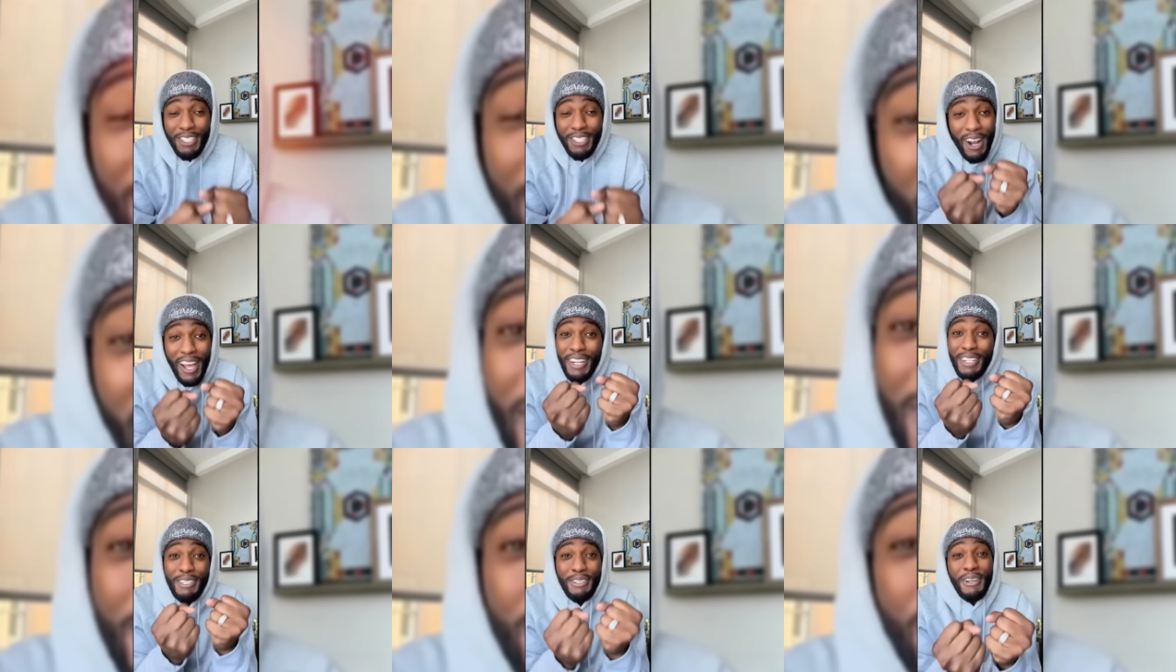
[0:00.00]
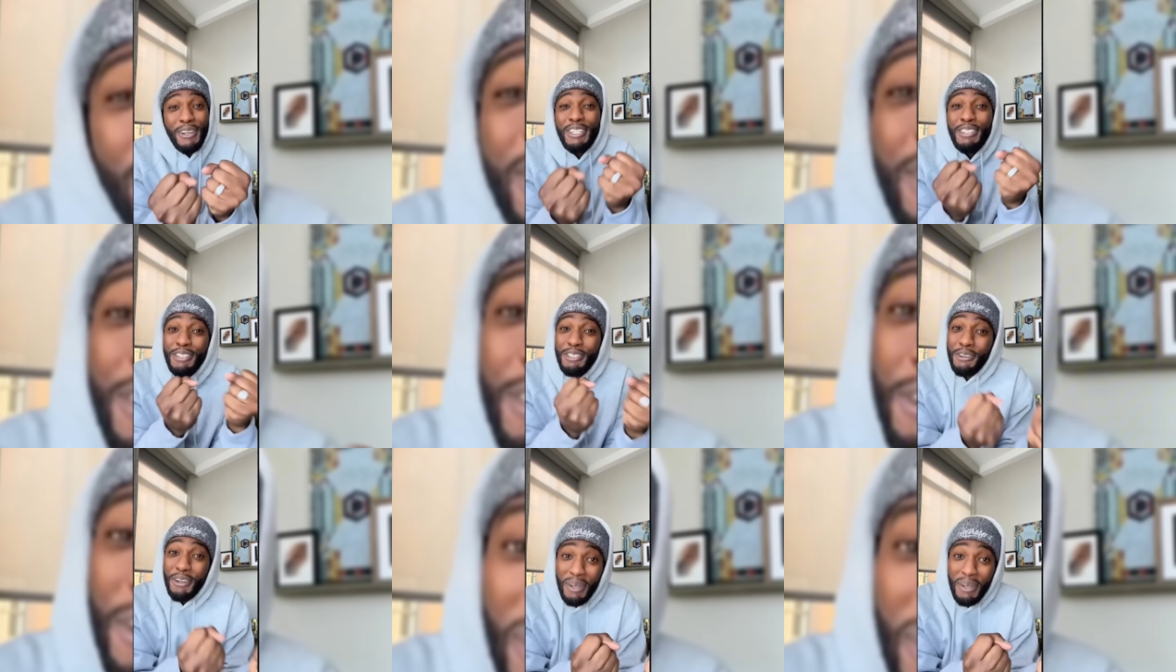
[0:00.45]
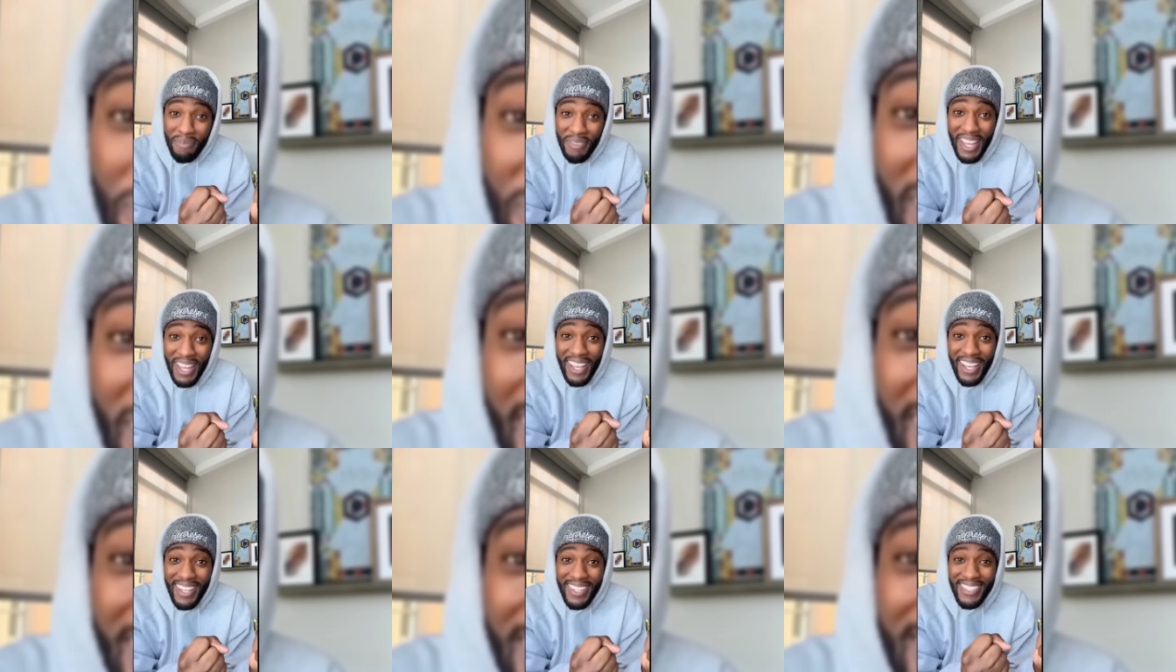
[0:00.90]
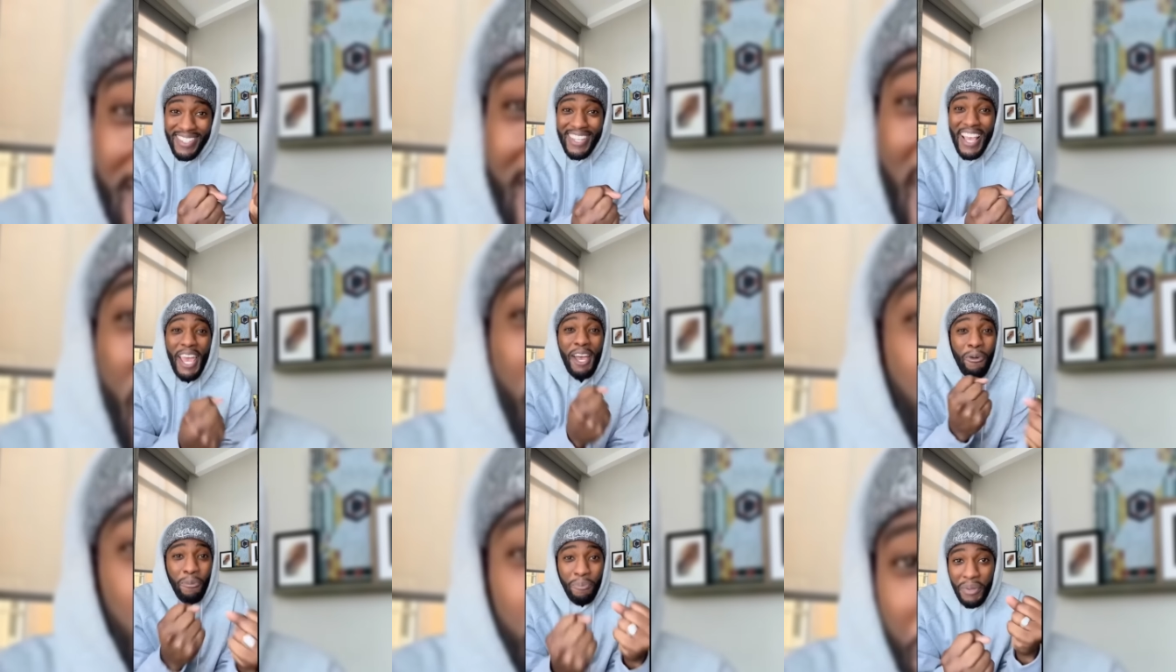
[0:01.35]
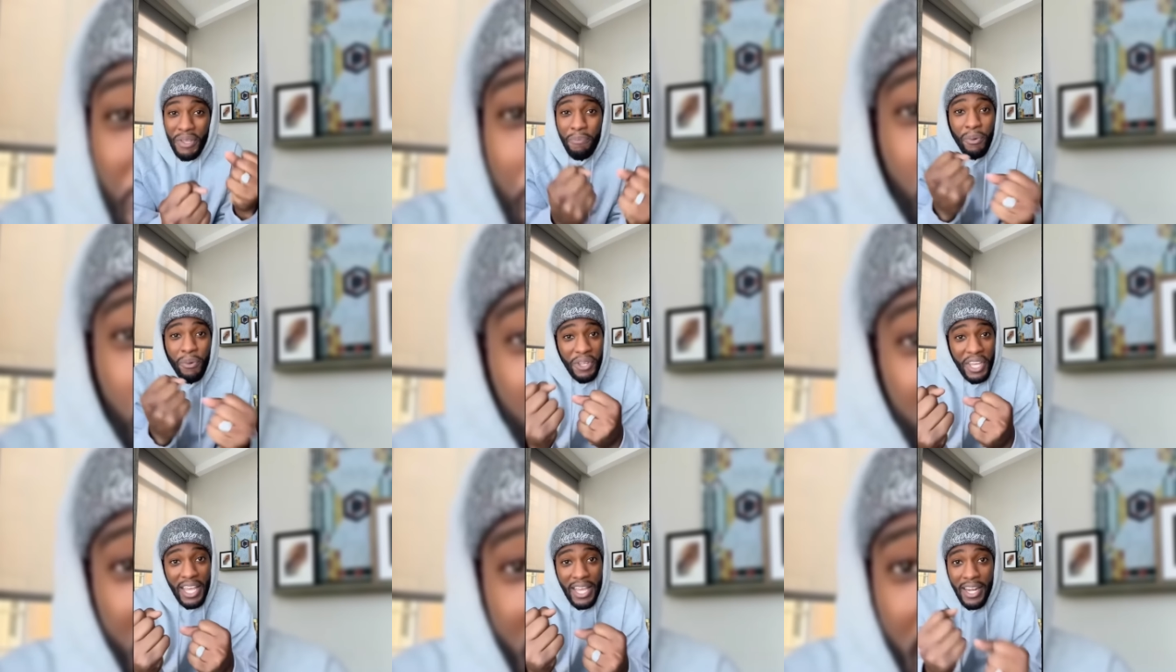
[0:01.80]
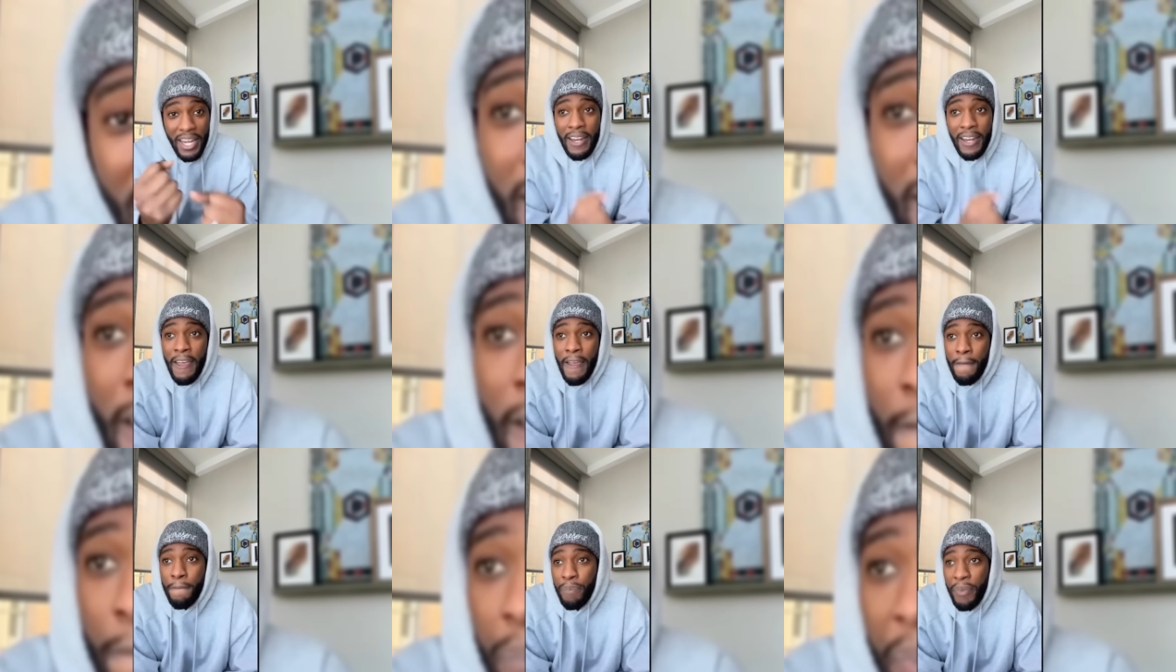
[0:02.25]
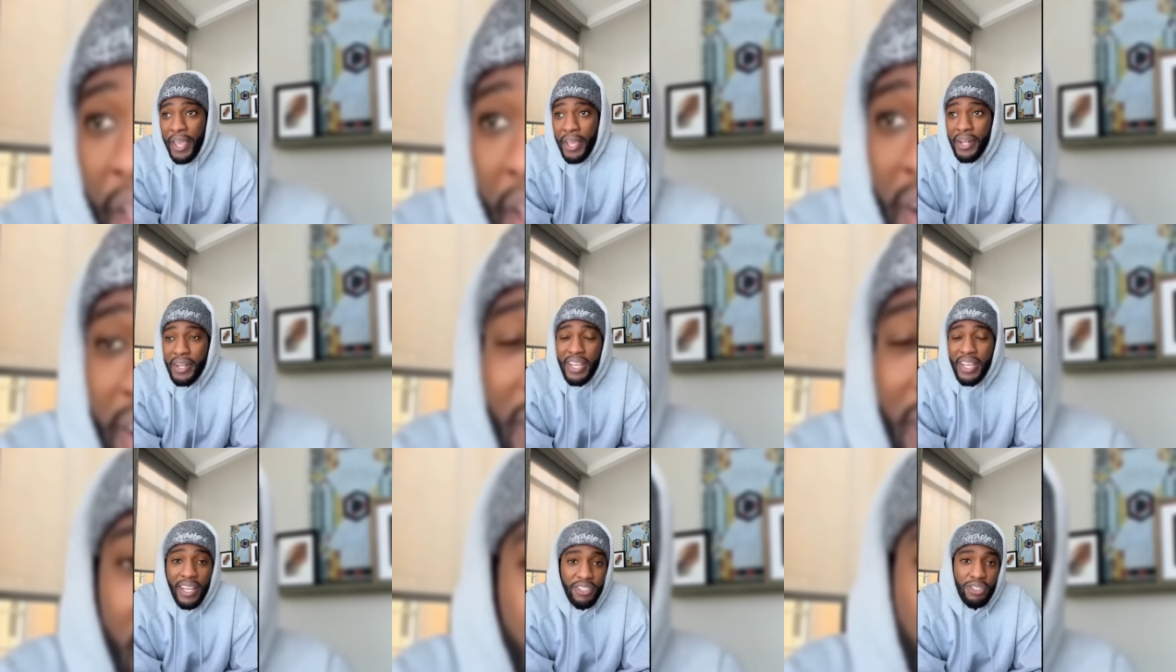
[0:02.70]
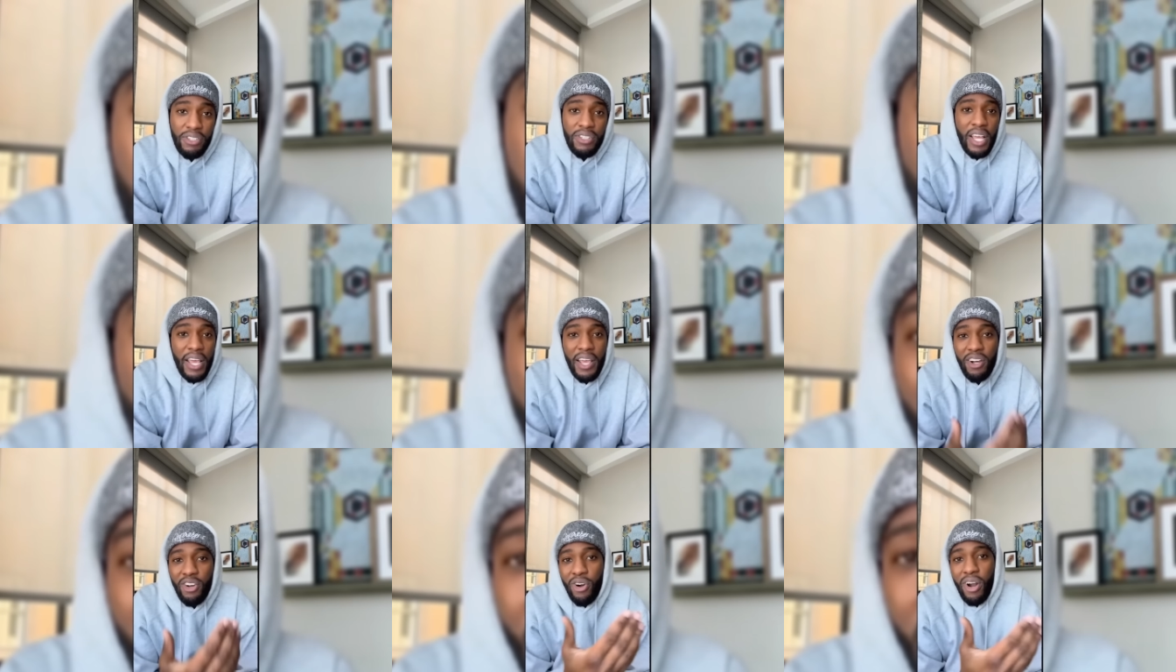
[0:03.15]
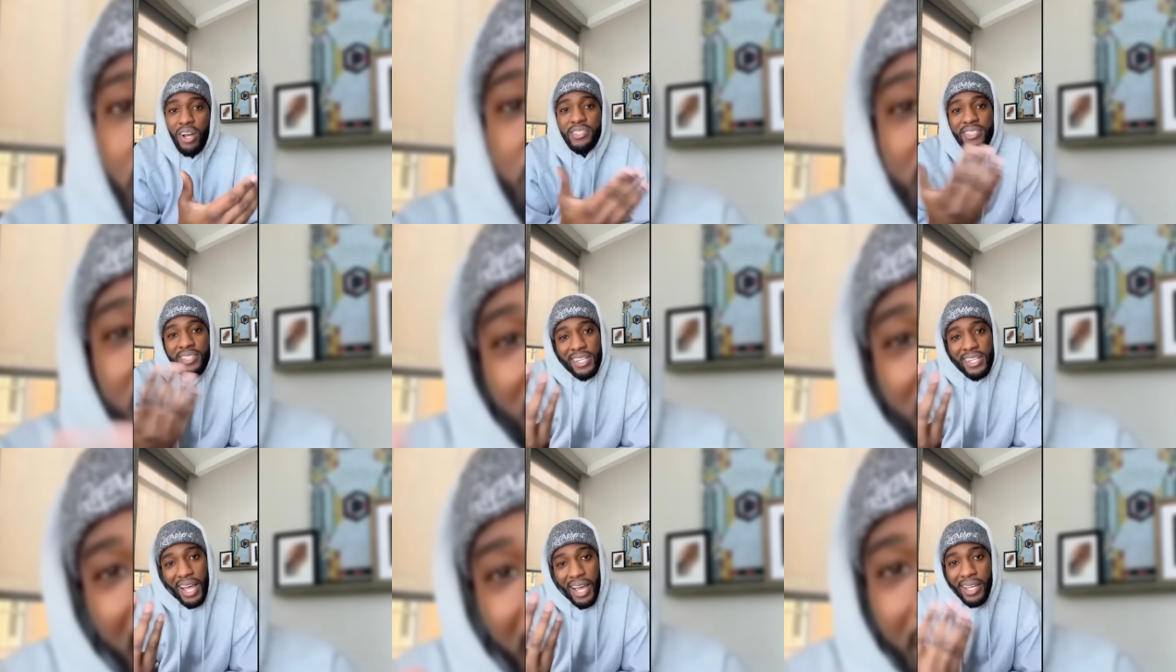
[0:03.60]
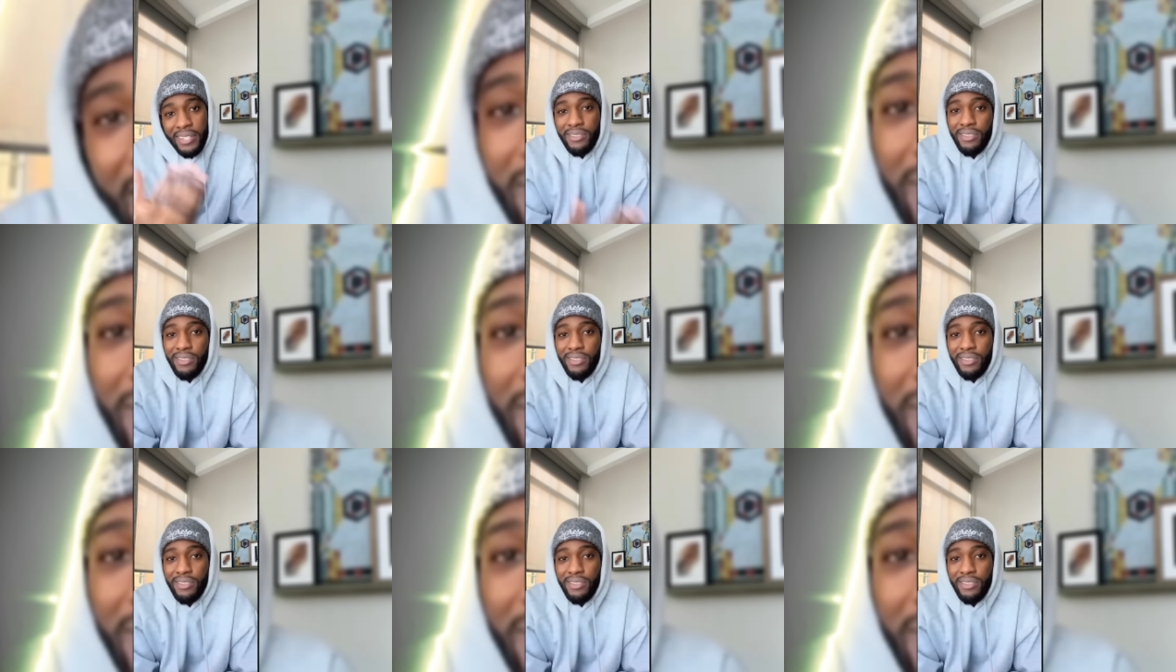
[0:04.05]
I try to do extreme things to help people get it. And yesterday it crossed the line.